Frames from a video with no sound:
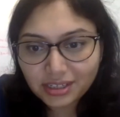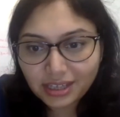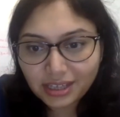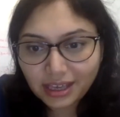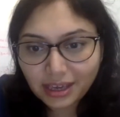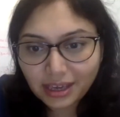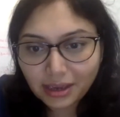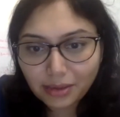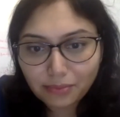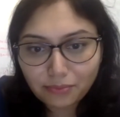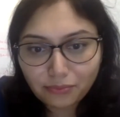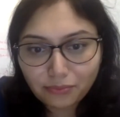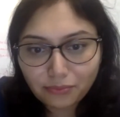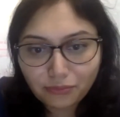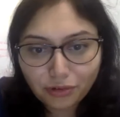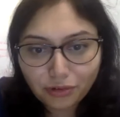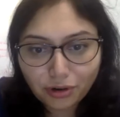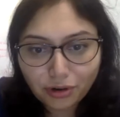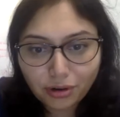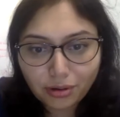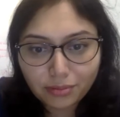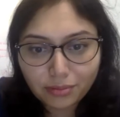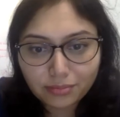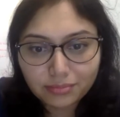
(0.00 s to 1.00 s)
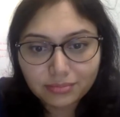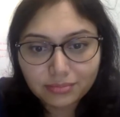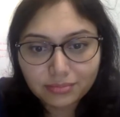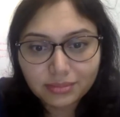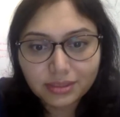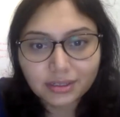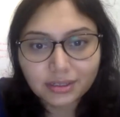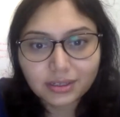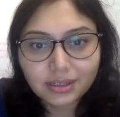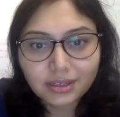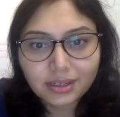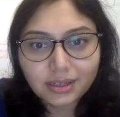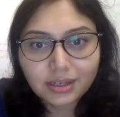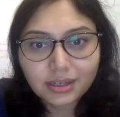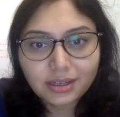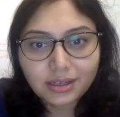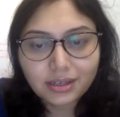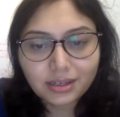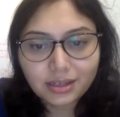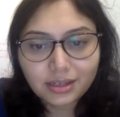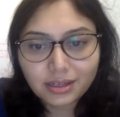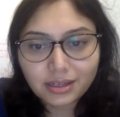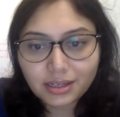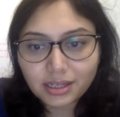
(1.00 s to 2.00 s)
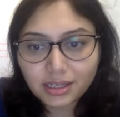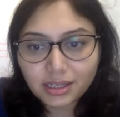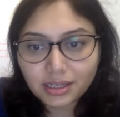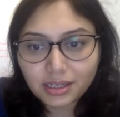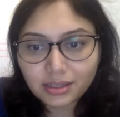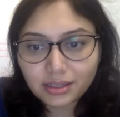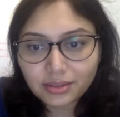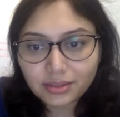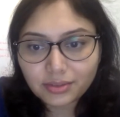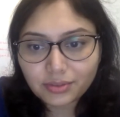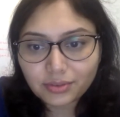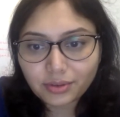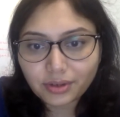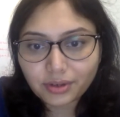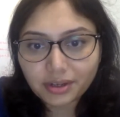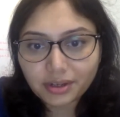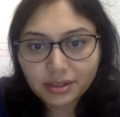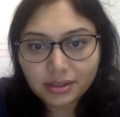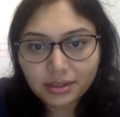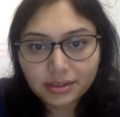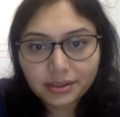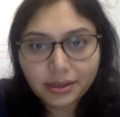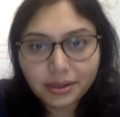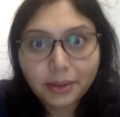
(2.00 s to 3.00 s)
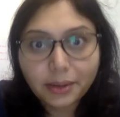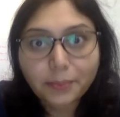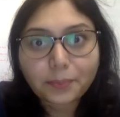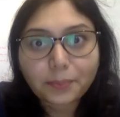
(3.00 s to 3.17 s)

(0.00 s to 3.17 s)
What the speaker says: came from. Sorry. Yeah.